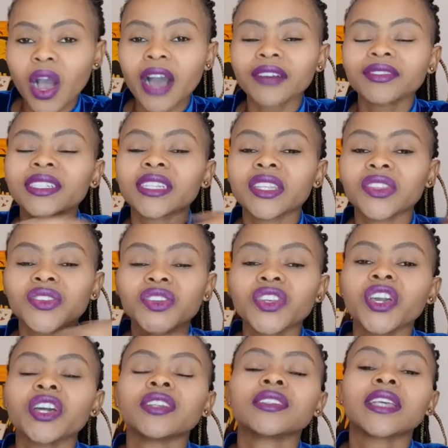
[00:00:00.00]
after the 3
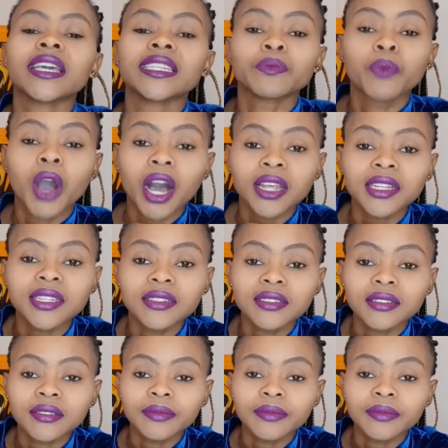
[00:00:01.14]
years has passed.